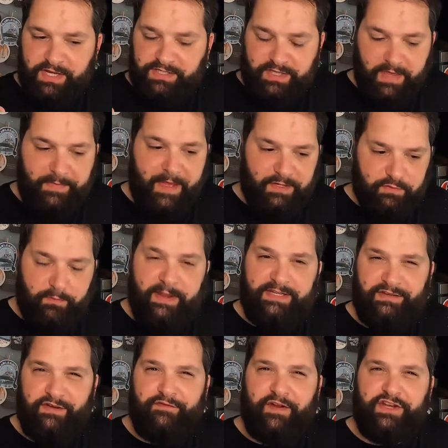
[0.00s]
And that's what makes
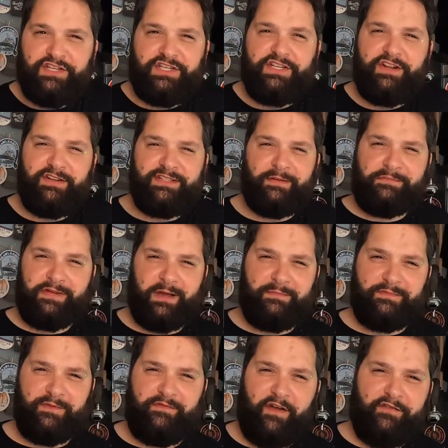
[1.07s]
it refreshing. You know,
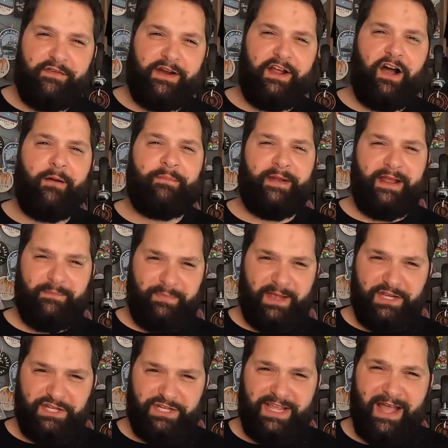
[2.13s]
sometimes with overly carbonated
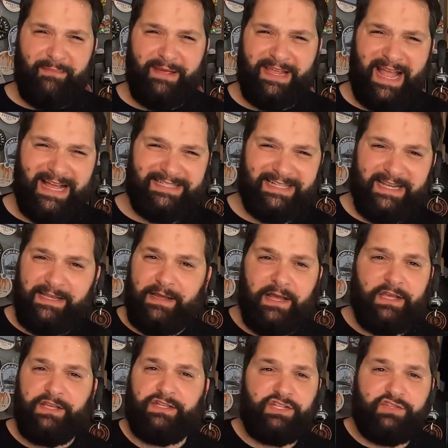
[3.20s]
beers, you can get a bit gassy.
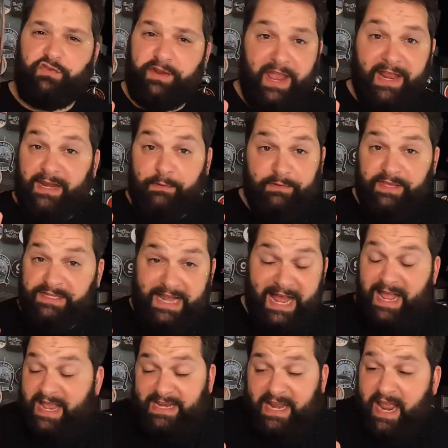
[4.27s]
You're just not getting it with this
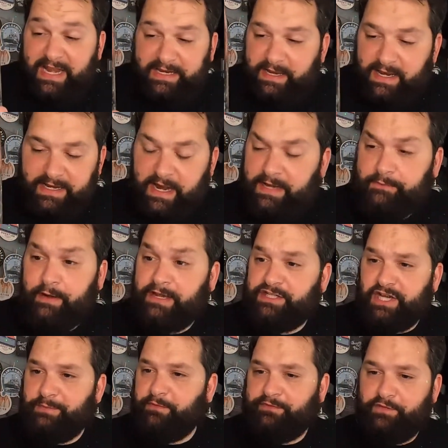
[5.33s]
in any way,
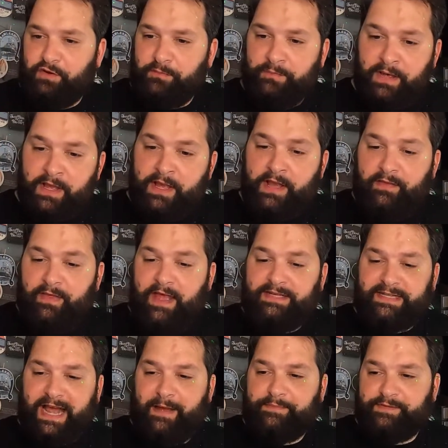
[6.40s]
shape or form. That
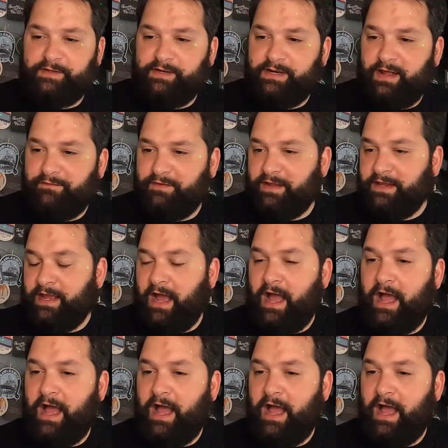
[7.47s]
is absolutely lovely.